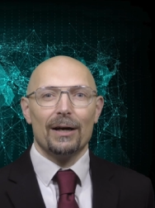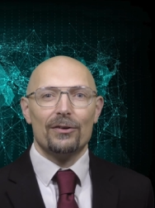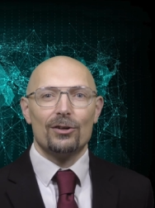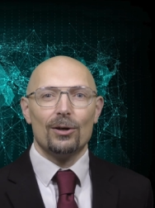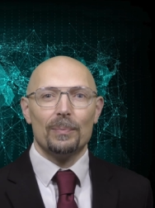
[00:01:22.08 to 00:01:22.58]

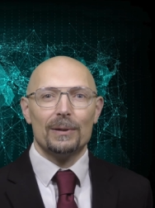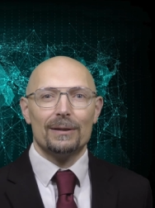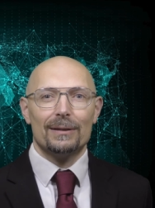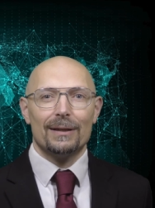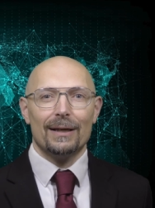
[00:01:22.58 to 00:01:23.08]
as
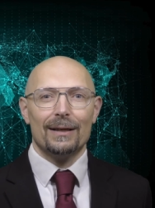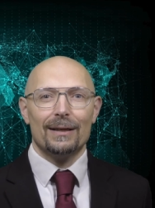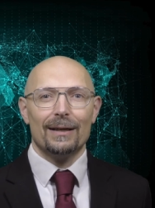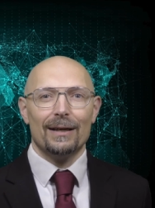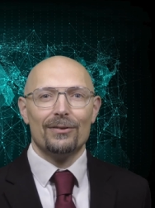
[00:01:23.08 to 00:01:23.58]
competent
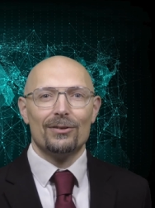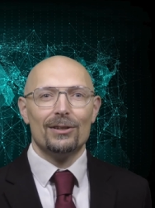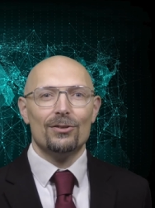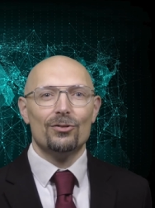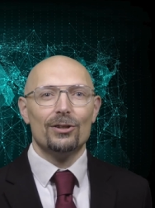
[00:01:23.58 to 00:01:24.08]
and as
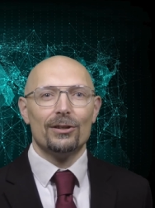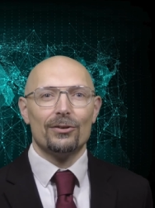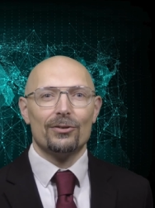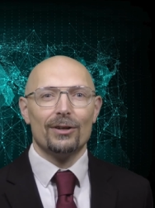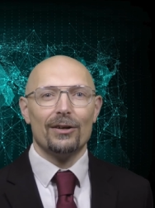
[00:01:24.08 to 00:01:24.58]

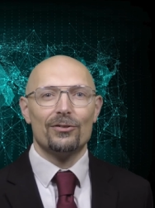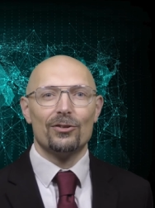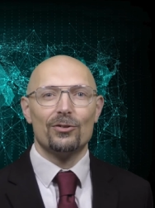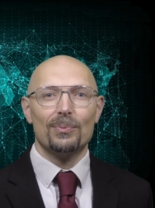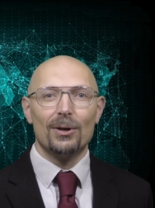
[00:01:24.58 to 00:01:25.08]
ingenious as
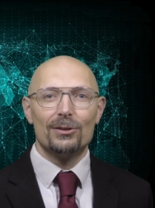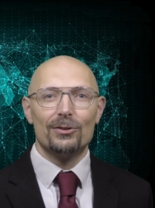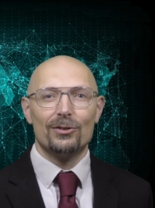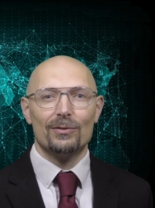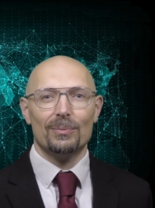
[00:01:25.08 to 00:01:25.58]
the
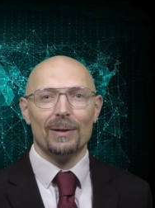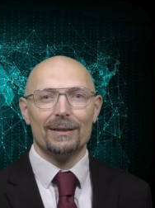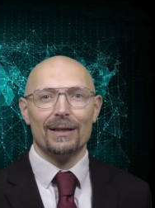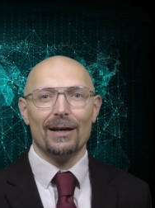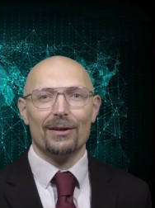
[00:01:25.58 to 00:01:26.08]
smartest of the
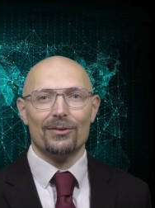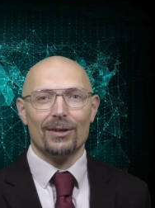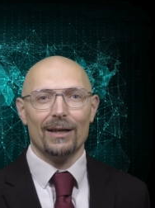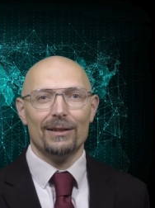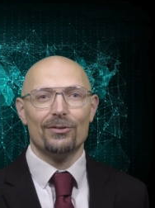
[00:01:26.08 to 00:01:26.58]
bad guys
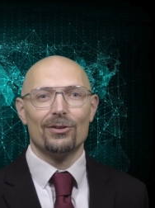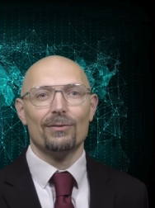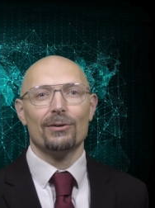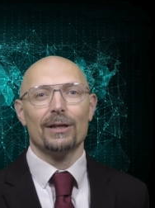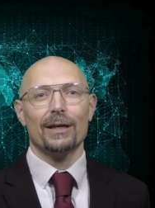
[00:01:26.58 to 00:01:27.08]
at
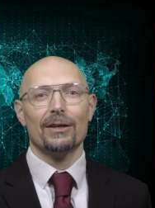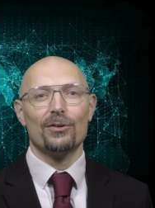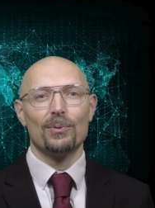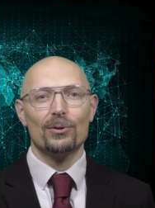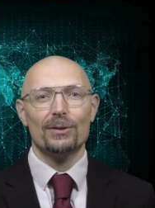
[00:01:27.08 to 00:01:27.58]
discovering and
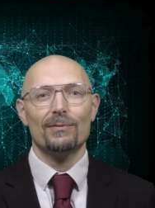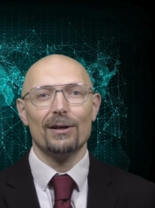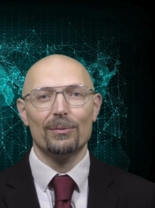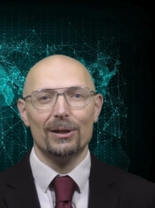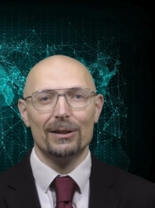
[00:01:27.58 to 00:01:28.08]
exploiting
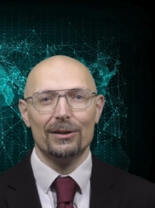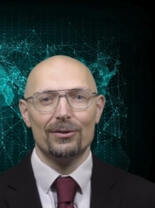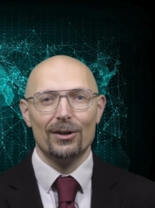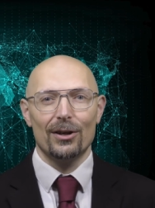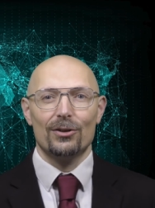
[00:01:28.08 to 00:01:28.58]

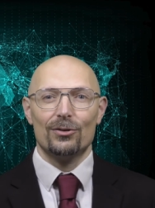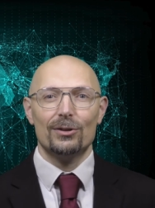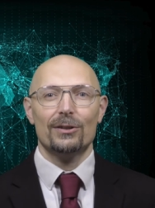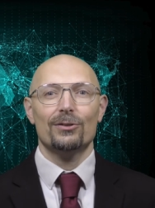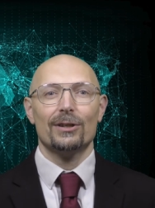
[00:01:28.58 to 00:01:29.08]
vulnerabilities, so
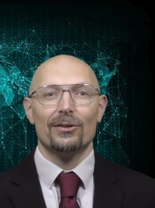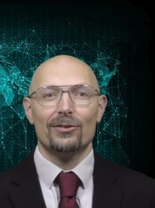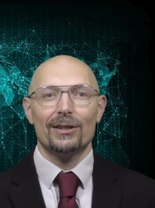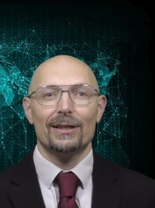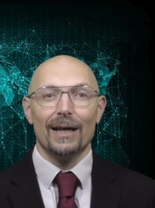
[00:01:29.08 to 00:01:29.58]
that you can
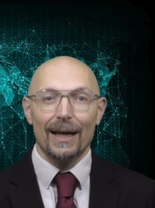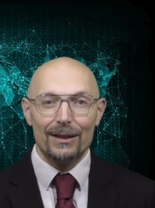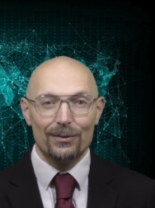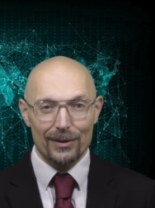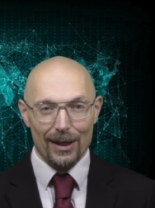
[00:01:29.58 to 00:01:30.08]
stay
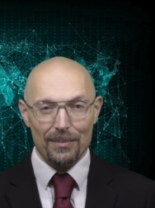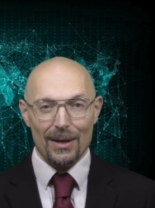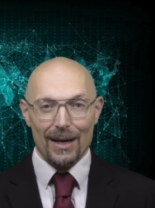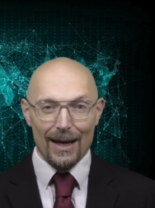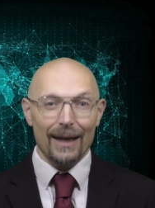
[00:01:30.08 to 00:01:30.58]
ahead of them
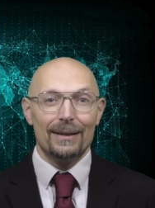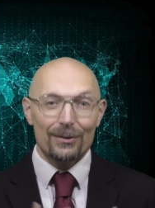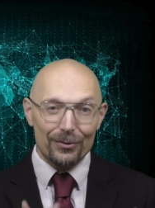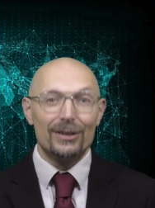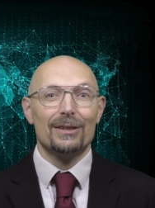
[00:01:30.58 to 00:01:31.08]
and
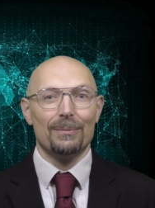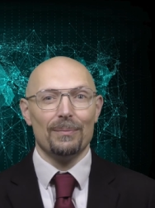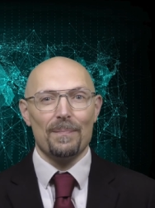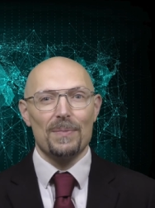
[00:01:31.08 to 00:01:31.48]
defeat them.